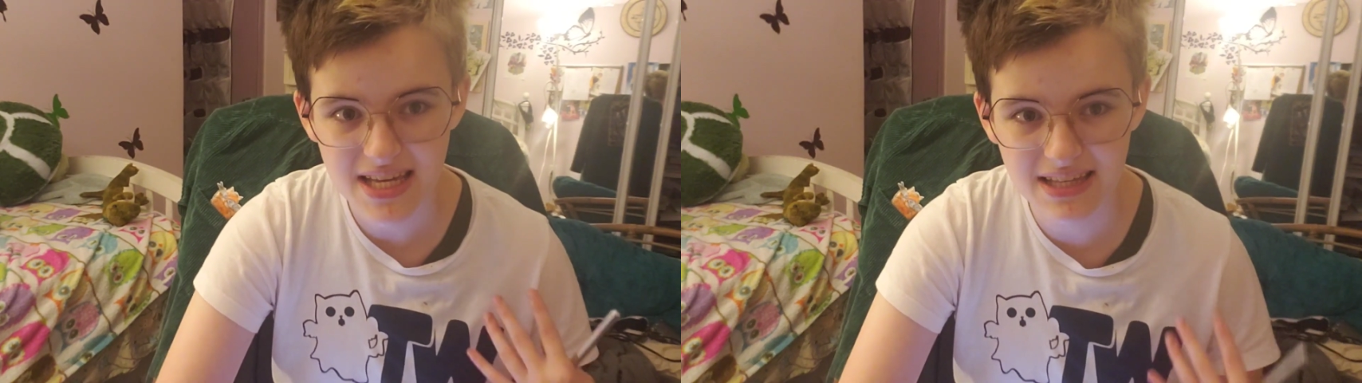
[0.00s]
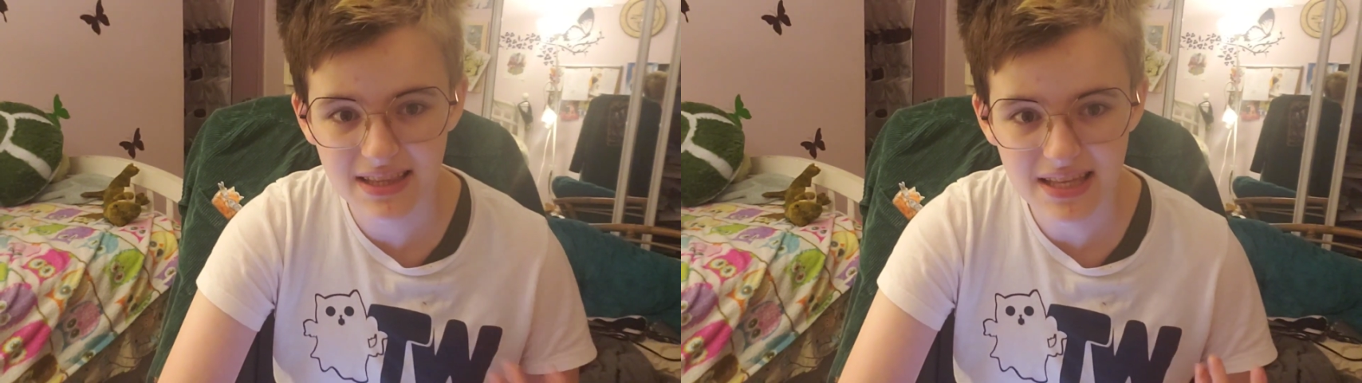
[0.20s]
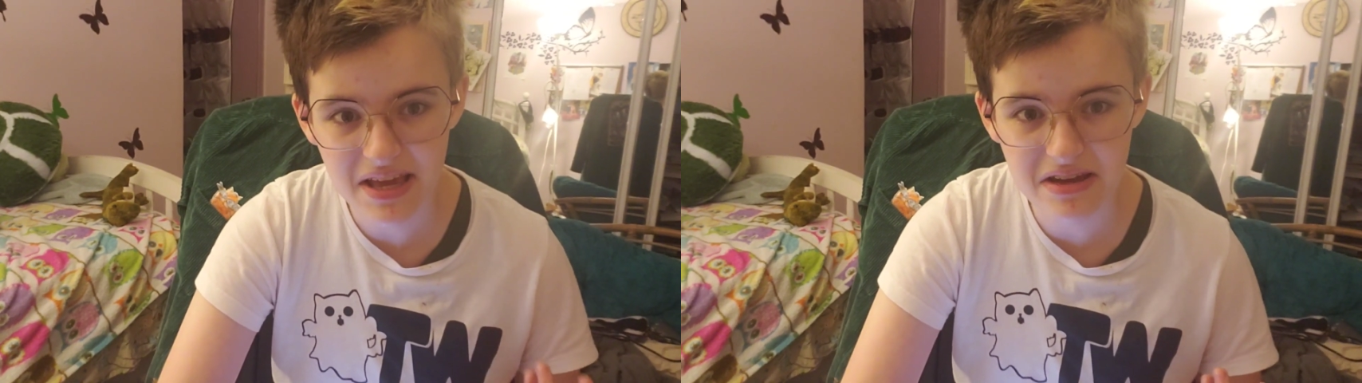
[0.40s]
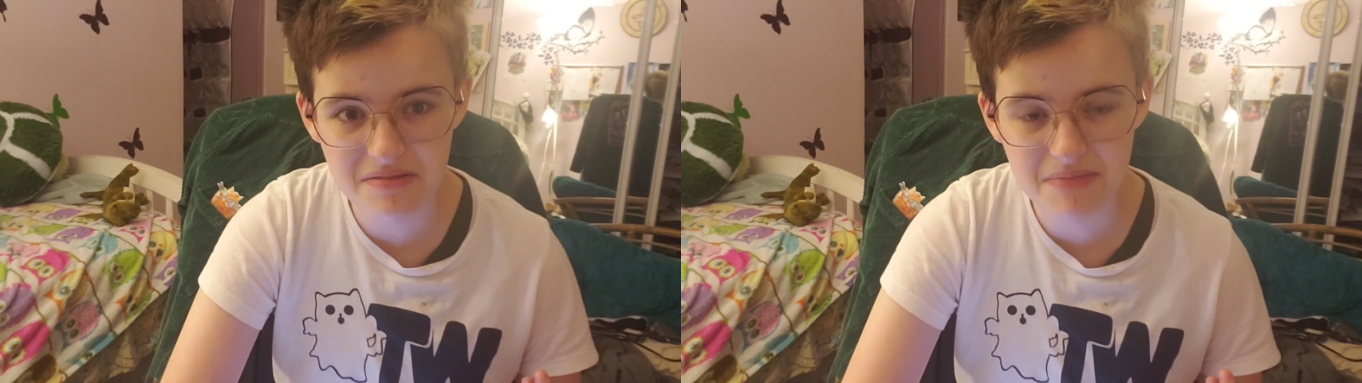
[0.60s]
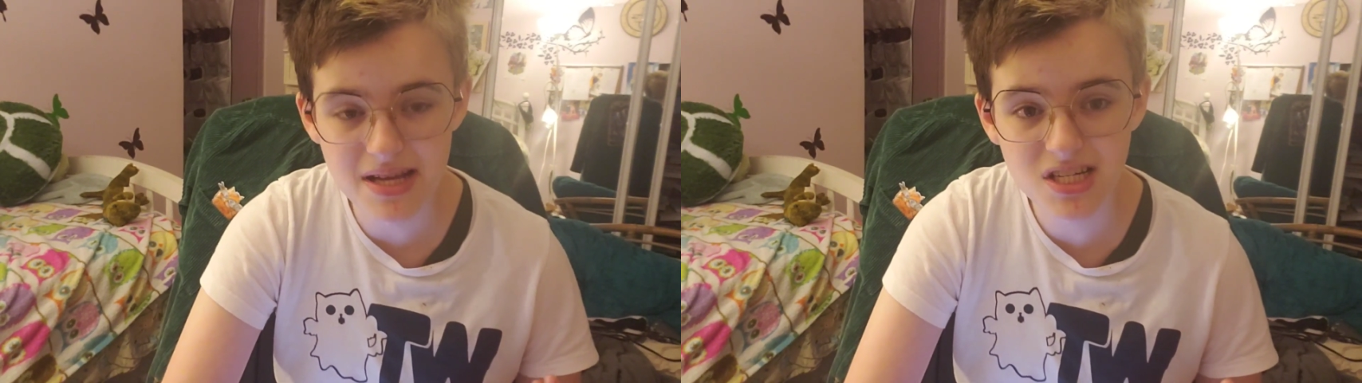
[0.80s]
in the
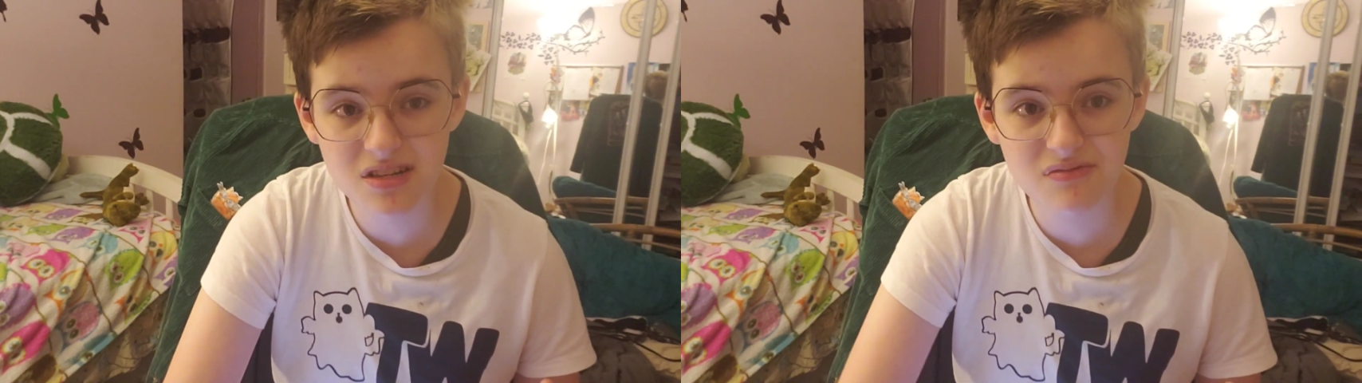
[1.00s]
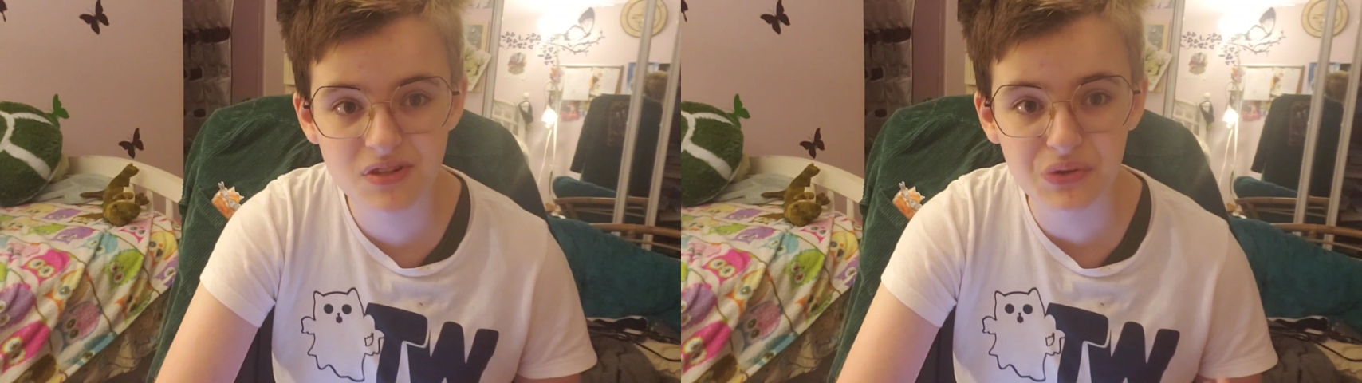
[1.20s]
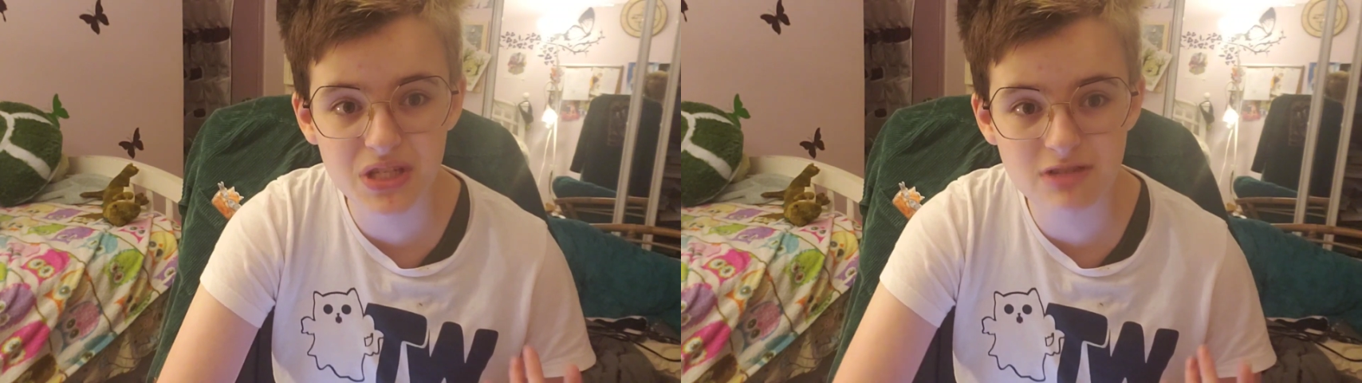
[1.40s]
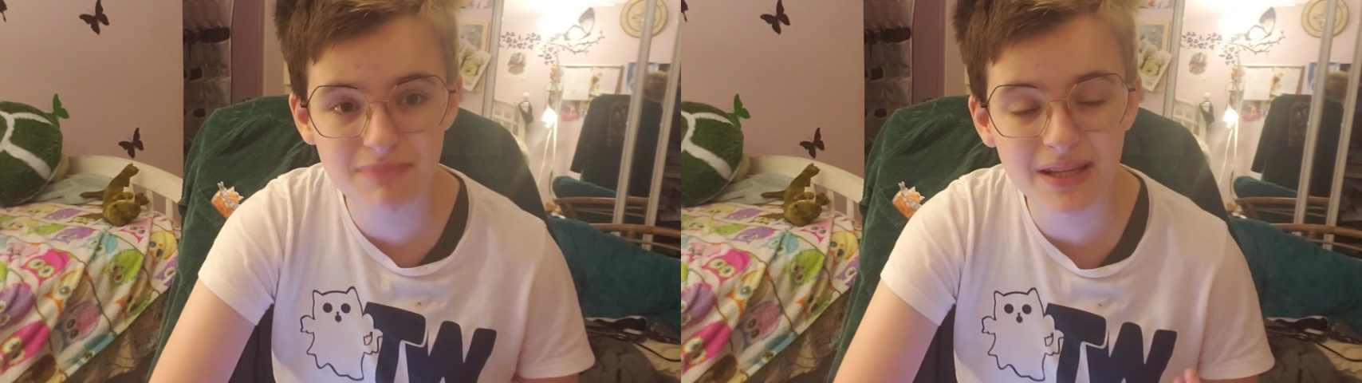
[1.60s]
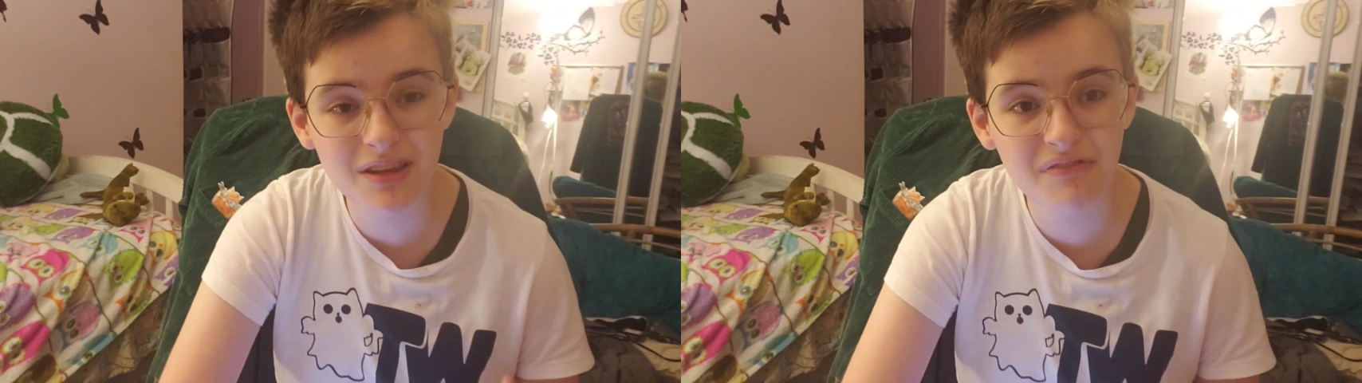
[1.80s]
animation field,
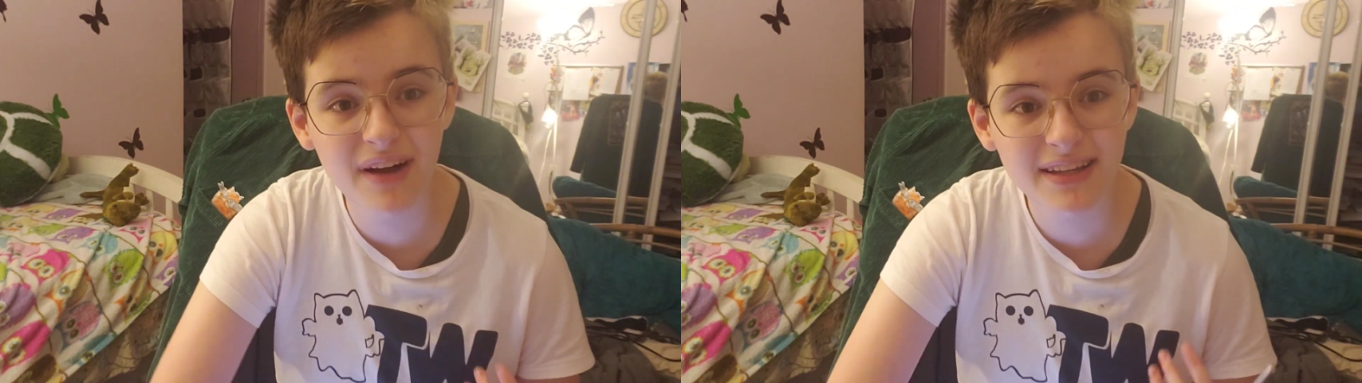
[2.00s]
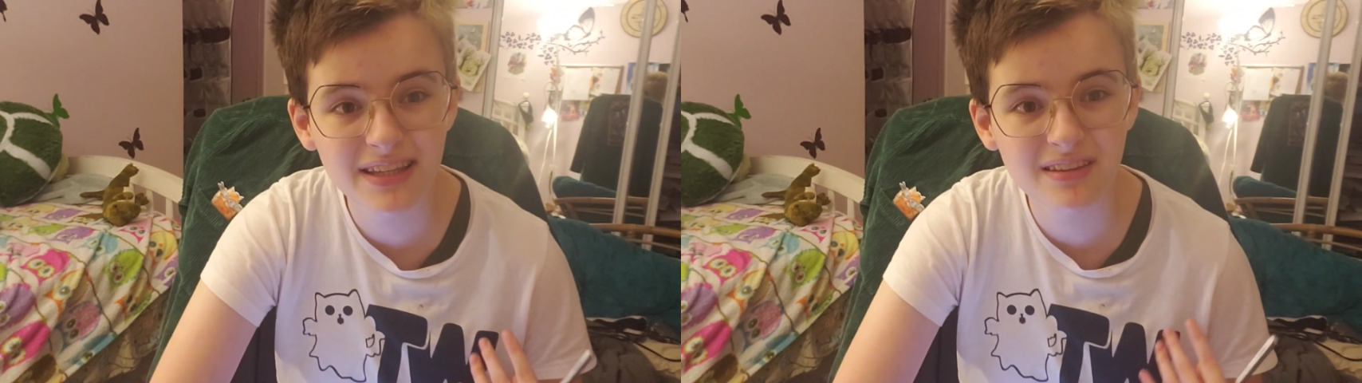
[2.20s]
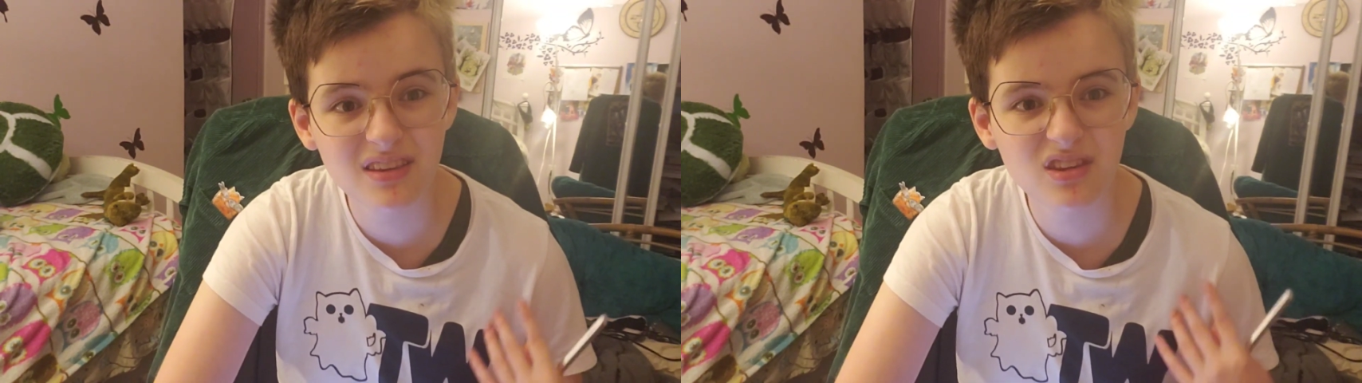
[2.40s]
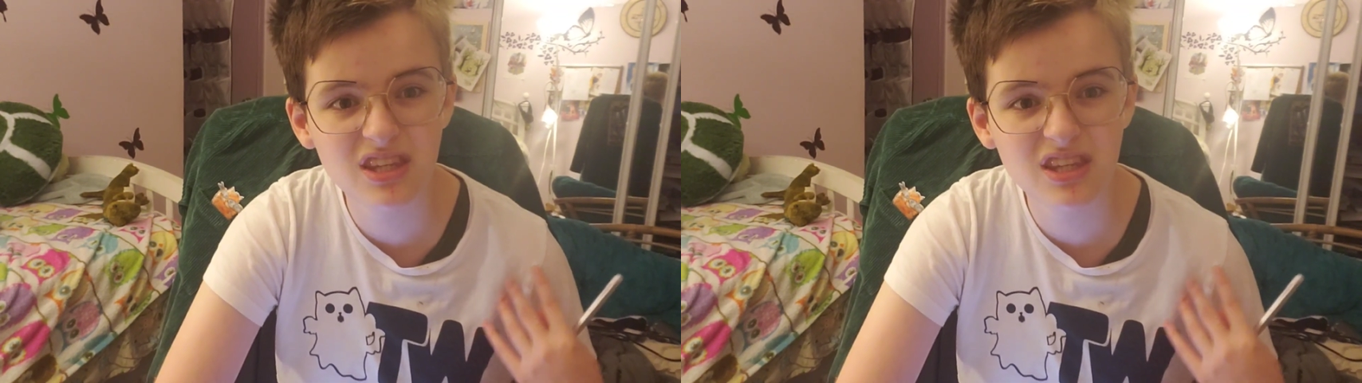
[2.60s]
despite the fact that